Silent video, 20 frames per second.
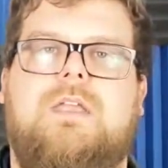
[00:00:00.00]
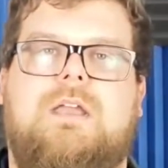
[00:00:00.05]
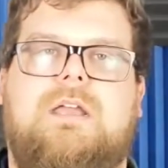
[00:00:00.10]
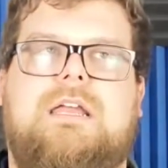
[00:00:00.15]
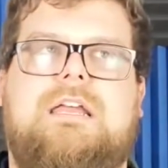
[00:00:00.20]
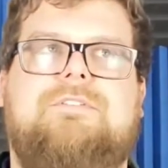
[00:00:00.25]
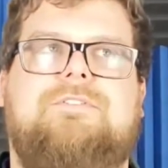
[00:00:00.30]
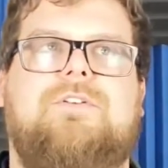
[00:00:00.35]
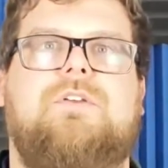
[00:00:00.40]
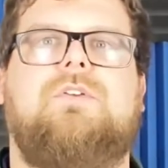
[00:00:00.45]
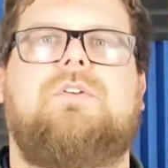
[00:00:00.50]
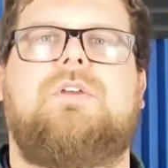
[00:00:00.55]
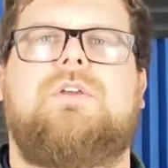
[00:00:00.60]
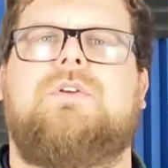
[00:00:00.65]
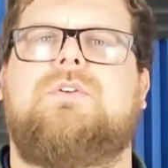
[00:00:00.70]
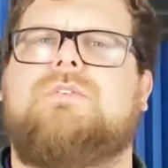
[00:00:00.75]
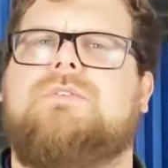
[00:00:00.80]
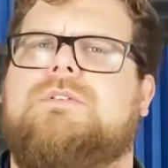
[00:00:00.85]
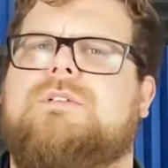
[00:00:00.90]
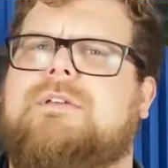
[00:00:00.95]
if you
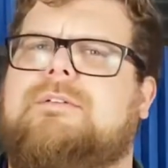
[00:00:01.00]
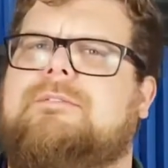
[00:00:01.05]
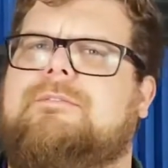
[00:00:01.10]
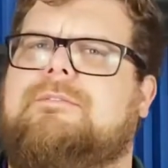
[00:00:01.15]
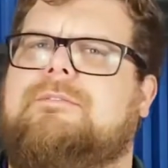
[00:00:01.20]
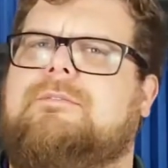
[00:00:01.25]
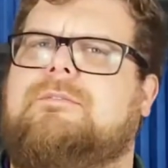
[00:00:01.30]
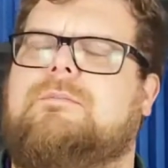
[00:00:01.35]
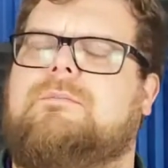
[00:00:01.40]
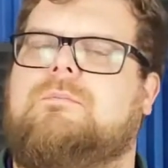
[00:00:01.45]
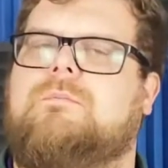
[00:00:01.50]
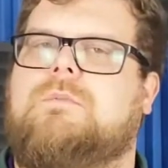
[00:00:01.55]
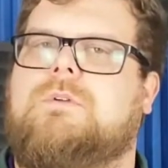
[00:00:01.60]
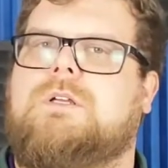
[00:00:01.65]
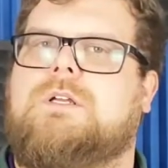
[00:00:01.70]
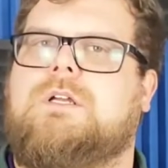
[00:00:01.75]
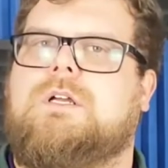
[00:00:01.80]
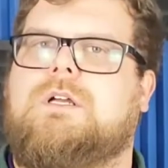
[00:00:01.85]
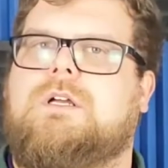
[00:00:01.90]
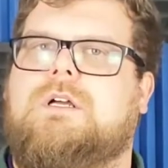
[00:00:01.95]
use
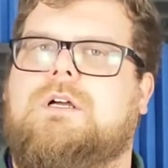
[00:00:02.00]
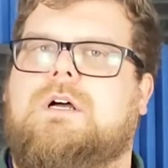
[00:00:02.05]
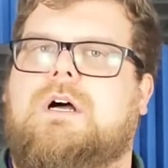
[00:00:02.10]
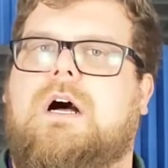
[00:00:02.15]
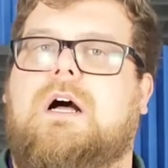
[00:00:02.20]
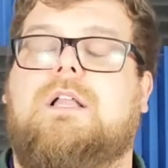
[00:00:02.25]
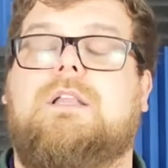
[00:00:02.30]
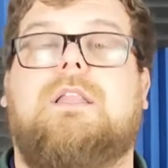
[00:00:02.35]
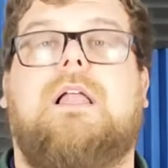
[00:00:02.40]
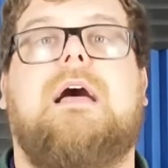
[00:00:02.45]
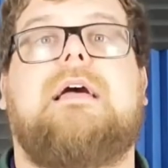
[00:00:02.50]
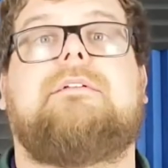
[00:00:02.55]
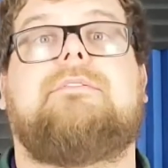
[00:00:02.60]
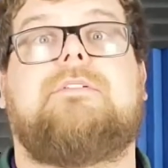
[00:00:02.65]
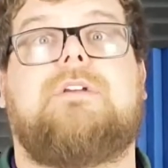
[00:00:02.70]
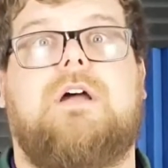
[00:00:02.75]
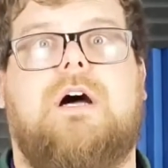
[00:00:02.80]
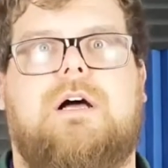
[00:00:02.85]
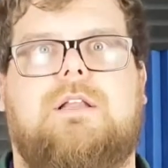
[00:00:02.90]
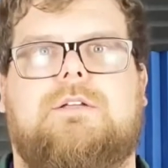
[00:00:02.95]
a lot
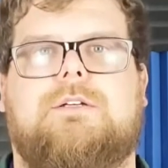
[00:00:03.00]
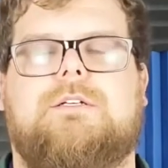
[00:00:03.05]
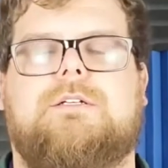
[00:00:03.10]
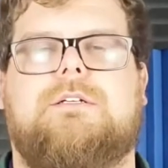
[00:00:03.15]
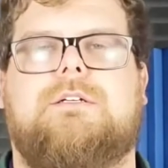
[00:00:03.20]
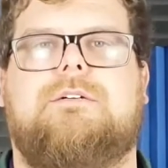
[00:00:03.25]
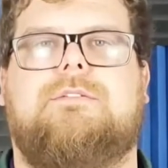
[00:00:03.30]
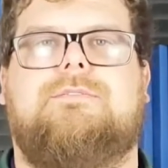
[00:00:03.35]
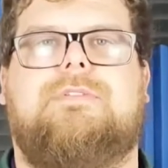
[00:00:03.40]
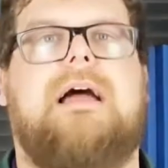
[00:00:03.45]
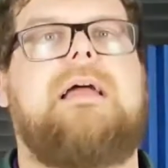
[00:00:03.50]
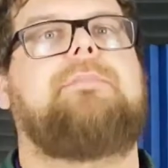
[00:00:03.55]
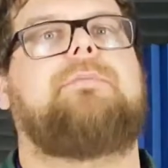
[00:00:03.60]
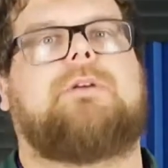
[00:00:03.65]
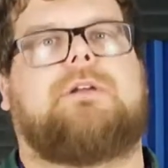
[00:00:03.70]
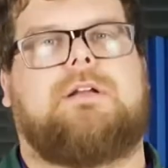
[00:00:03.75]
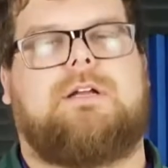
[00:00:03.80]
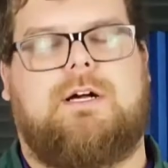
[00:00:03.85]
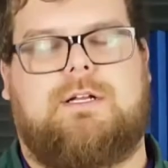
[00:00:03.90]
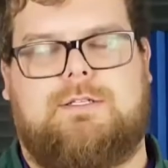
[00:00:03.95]
of color,
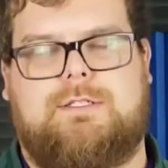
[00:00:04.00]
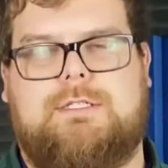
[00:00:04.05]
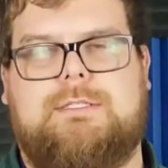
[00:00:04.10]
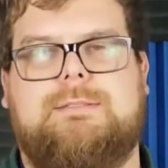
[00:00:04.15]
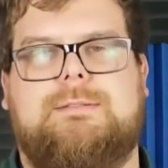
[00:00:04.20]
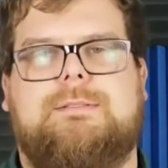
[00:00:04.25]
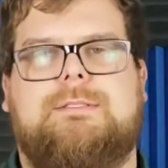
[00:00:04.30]
vibrant color,